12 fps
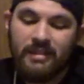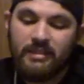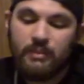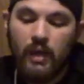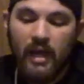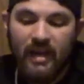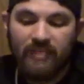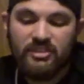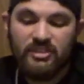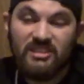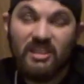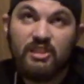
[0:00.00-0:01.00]
this is why I have
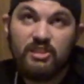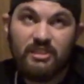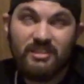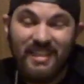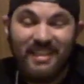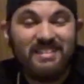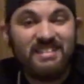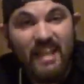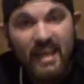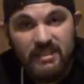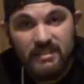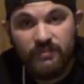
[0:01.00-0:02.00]
such
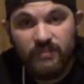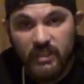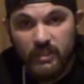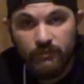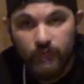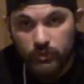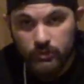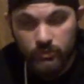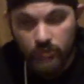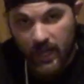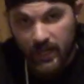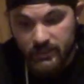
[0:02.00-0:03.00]
success feeding frozen
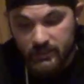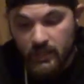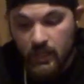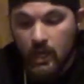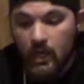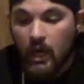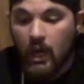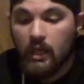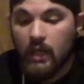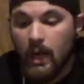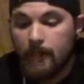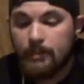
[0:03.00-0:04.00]
rats. A
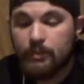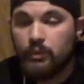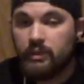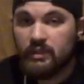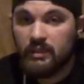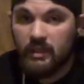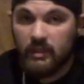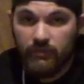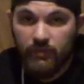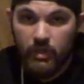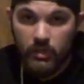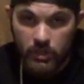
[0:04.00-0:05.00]
lot of people want to
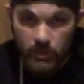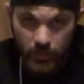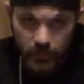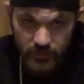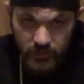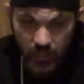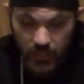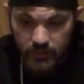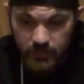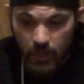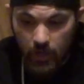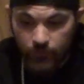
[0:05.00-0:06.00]
give their
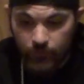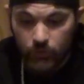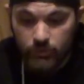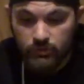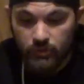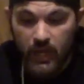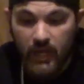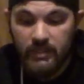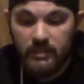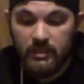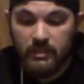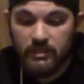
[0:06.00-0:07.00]
snakes a frozen
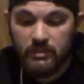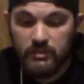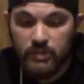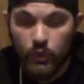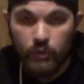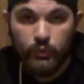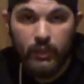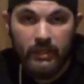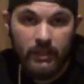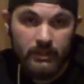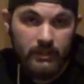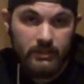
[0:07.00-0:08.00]
rat soaking wet
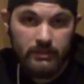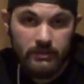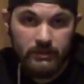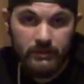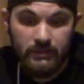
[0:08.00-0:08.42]
like this.